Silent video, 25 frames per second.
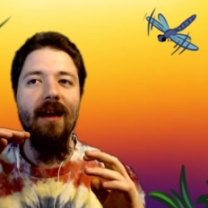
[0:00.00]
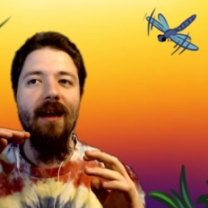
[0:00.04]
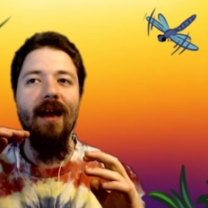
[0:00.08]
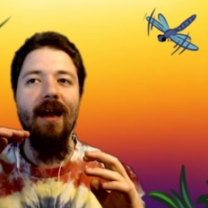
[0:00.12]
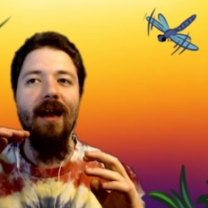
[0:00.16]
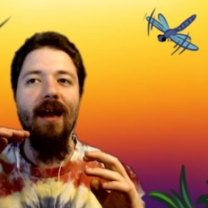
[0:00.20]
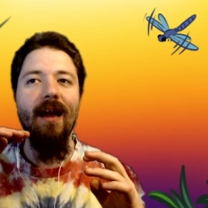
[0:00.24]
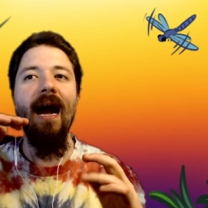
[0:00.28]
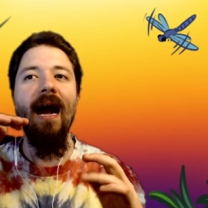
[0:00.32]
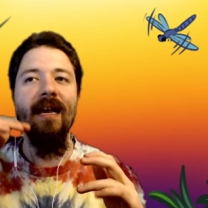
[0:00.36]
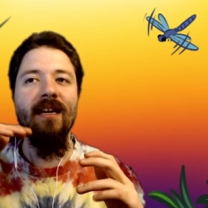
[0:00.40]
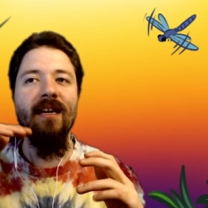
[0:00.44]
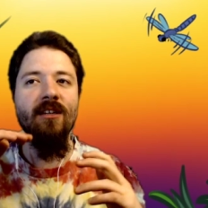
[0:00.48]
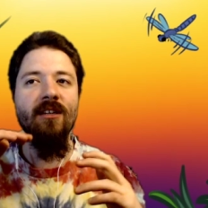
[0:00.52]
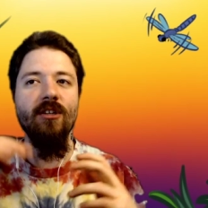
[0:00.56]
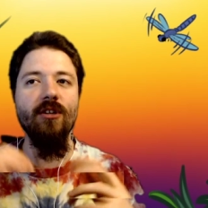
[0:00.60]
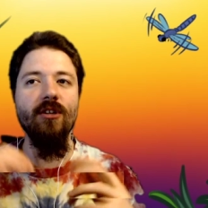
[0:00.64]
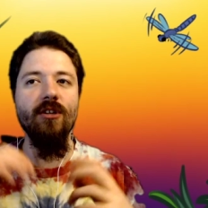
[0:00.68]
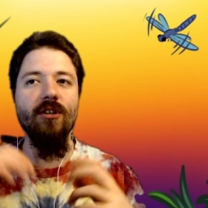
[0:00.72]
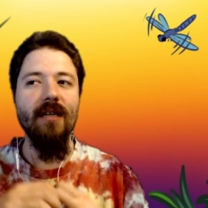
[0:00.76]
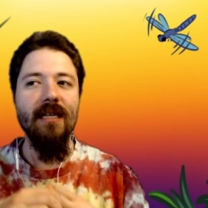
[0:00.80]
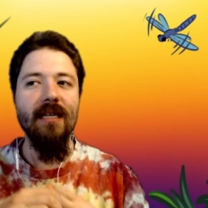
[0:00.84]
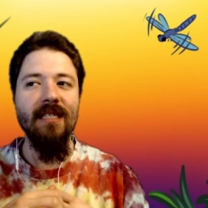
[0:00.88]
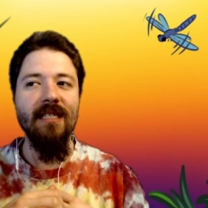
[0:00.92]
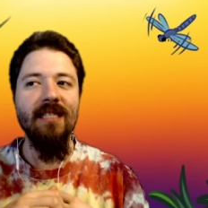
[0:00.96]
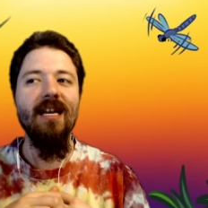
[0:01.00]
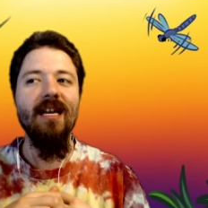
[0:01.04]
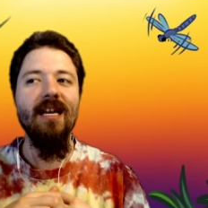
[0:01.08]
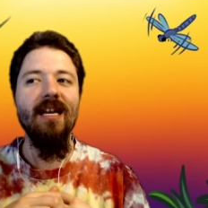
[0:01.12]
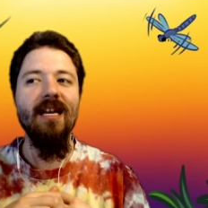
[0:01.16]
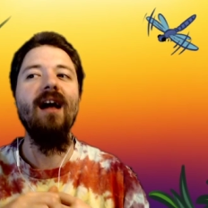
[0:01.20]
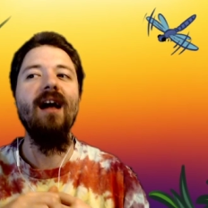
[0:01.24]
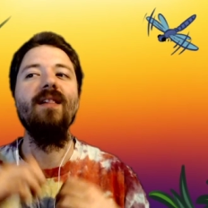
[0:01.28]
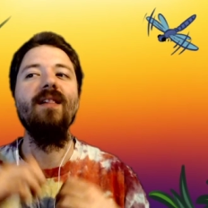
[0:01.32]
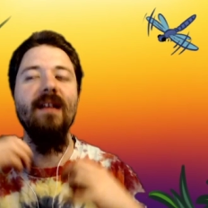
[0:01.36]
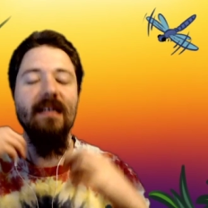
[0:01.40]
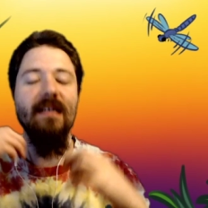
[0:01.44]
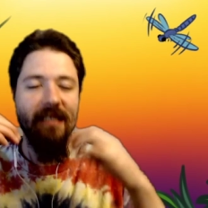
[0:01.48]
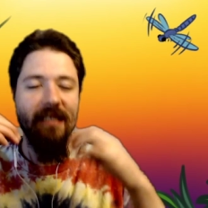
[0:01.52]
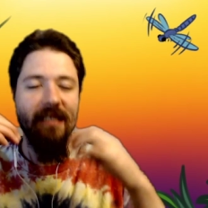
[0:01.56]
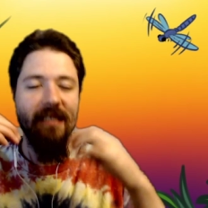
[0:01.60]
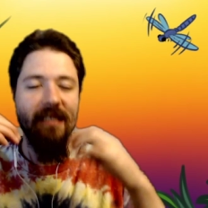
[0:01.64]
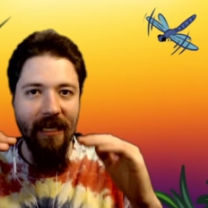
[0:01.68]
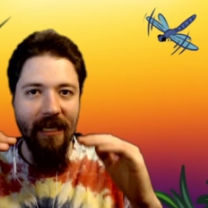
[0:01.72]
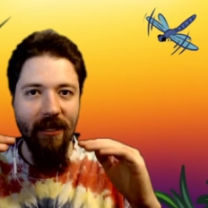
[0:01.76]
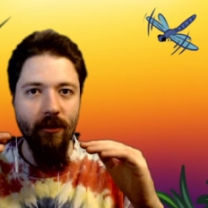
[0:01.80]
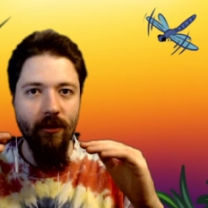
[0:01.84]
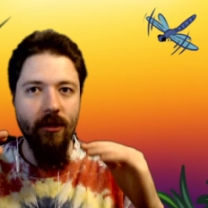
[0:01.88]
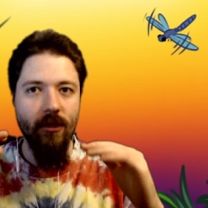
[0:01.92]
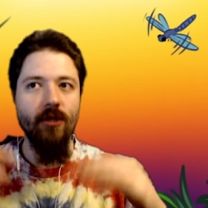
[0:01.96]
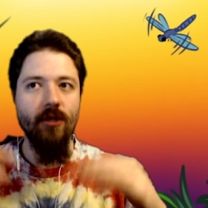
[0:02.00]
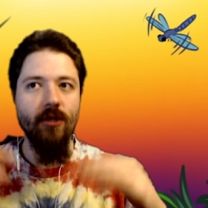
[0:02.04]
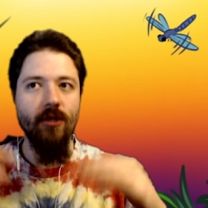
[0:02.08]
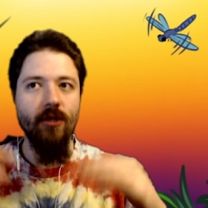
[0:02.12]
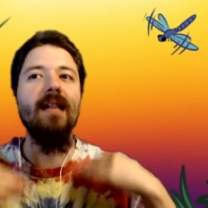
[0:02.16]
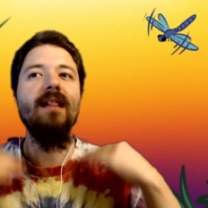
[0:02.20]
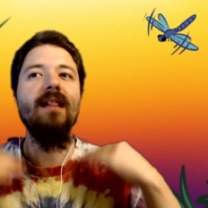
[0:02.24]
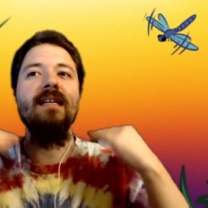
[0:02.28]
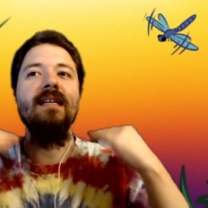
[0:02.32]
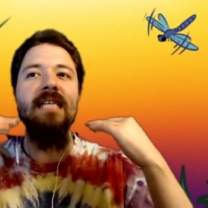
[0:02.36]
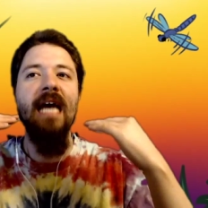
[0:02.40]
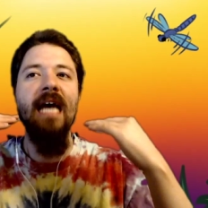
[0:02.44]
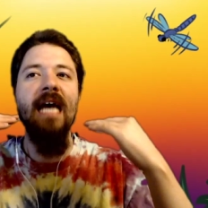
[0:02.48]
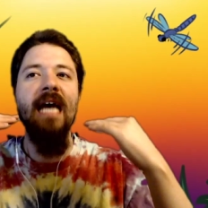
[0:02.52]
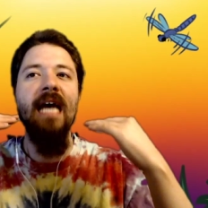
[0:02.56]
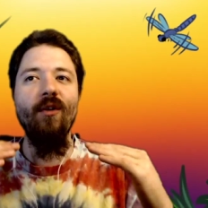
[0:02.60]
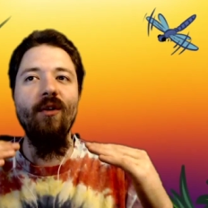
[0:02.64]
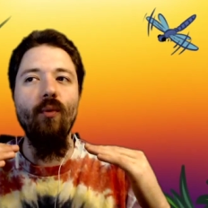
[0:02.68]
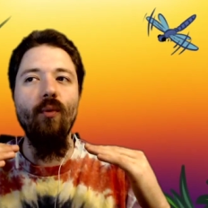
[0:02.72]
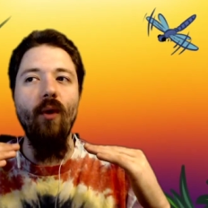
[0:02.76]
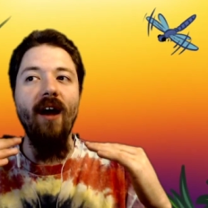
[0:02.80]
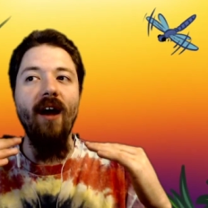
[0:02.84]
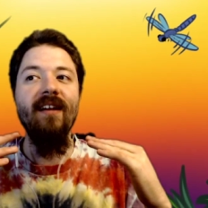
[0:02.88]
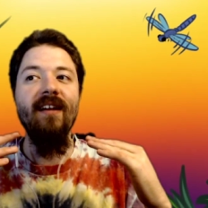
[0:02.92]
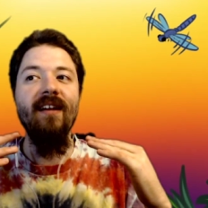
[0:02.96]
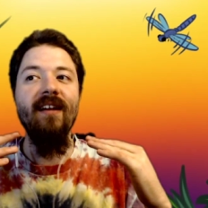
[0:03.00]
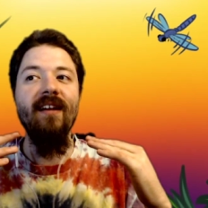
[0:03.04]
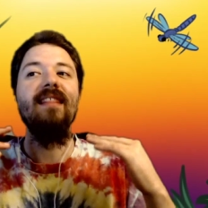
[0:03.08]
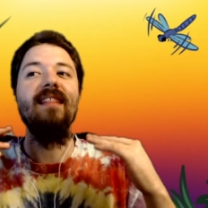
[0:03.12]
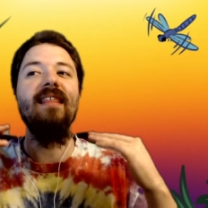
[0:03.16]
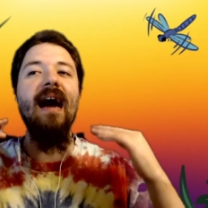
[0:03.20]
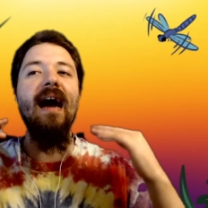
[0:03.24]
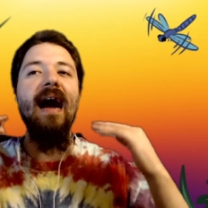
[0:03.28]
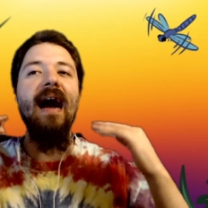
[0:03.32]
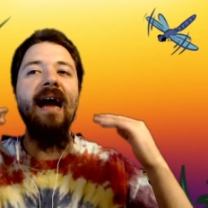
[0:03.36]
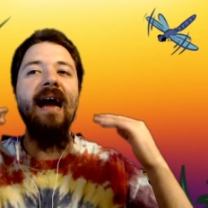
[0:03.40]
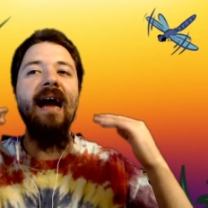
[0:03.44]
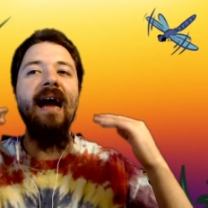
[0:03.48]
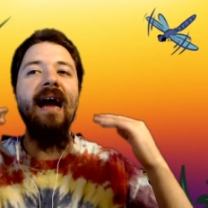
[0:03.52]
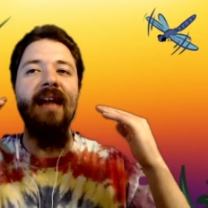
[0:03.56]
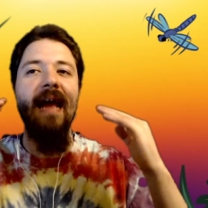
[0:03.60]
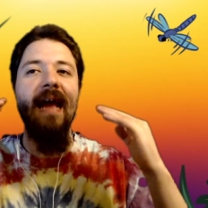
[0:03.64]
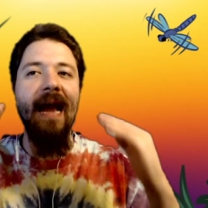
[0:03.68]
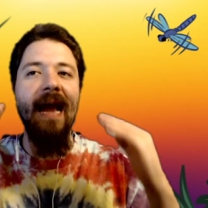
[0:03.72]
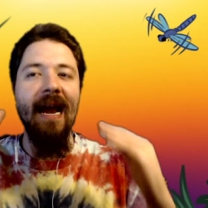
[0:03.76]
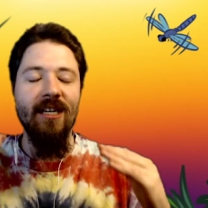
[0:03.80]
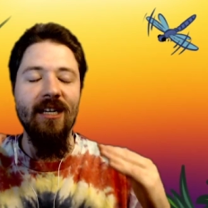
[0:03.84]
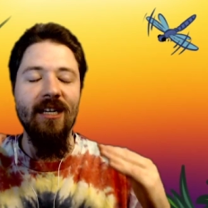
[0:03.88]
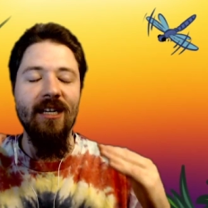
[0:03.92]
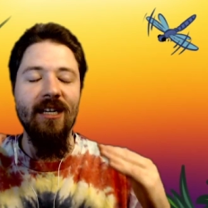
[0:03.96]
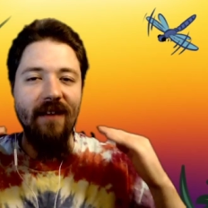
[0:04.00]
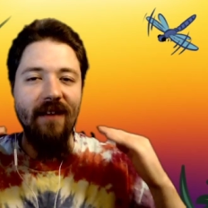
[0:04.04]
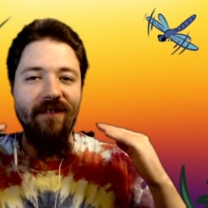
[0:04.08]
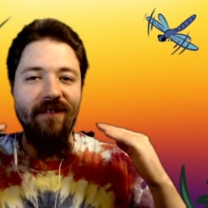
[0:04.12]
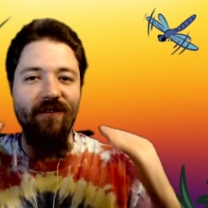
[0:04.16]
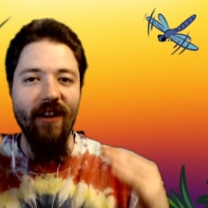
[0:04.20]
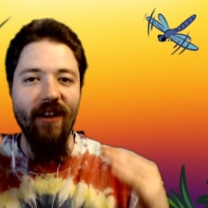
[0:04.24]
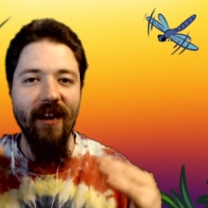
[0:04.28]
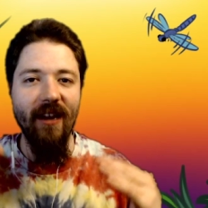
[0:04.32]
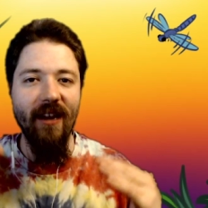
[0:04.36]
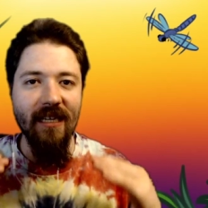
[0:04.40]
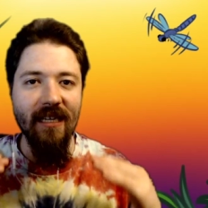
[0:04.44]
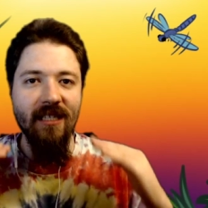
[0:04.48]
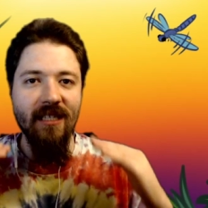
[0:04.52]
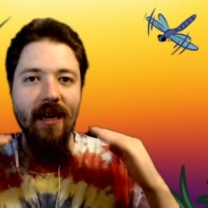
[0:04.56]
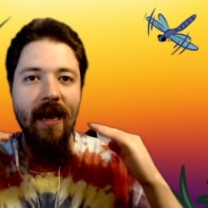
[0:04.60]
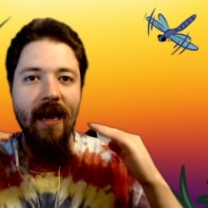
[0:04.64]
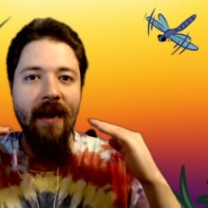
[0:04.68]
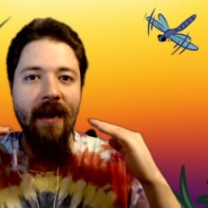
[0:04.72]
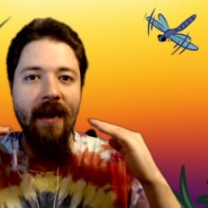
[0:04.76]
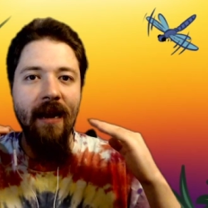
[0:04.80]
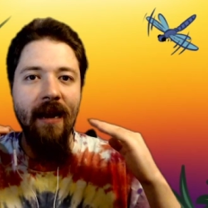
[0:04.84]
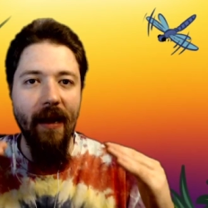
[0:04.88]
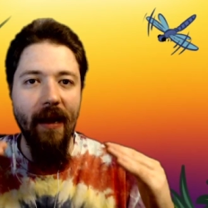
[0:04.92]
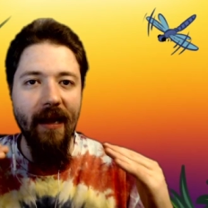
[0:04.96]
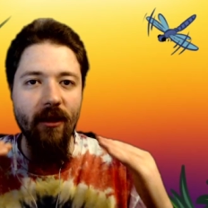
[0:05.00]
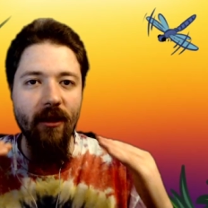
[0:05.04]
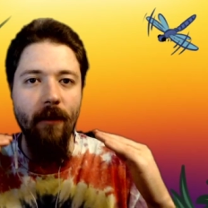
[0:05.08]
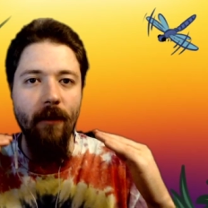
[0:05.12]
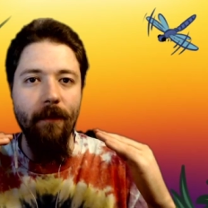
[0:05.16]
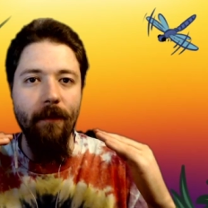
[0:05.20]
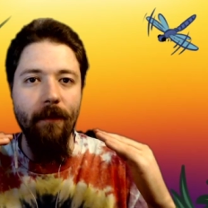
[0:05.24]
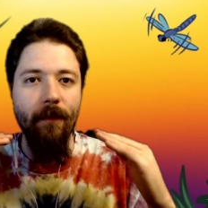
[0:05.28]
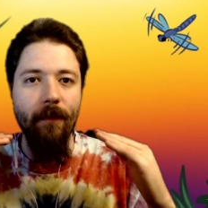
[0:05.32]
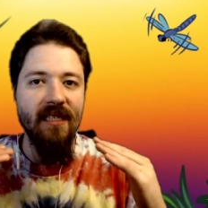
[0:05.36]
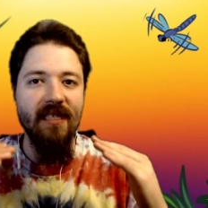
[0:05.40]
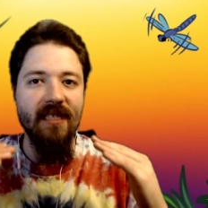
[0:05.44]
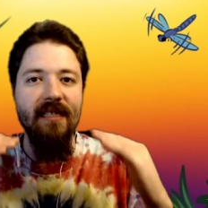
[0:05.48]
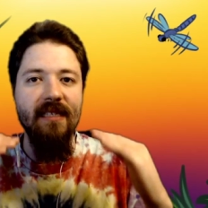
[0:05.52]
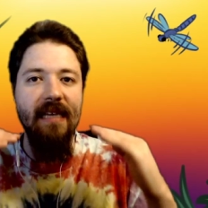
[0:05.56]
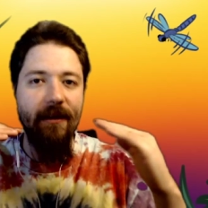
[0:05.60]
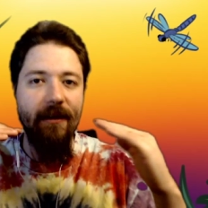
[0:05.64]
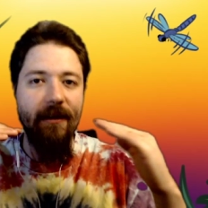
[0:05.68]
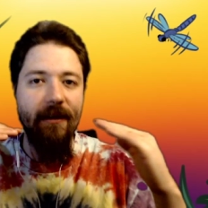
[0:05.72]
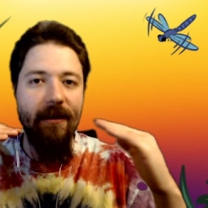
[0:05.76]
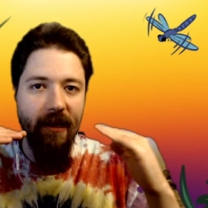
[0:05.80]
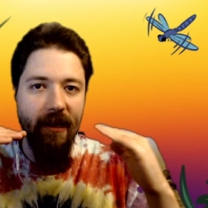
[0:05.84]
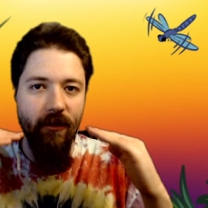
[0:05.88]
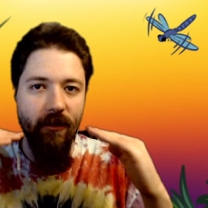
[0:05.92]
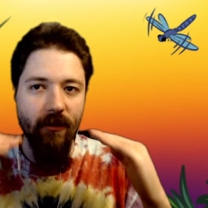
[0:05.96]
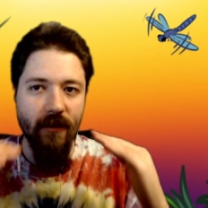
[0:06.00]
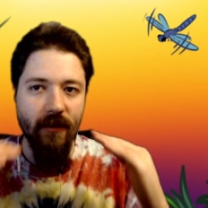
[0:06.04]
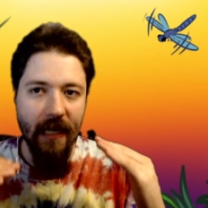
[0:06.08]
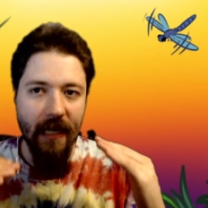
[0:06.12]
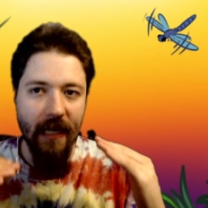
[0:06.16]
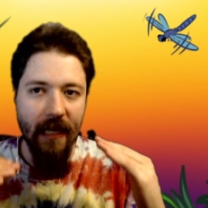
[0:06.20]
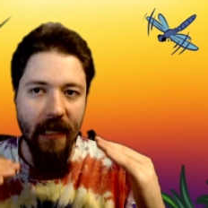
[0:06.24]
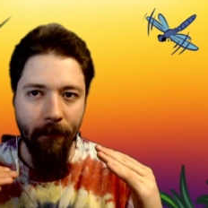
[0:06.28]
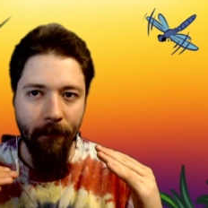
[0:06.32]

I can do this, let's get used to it, let's have a run that I can actually finish at a regular basis at a regular time.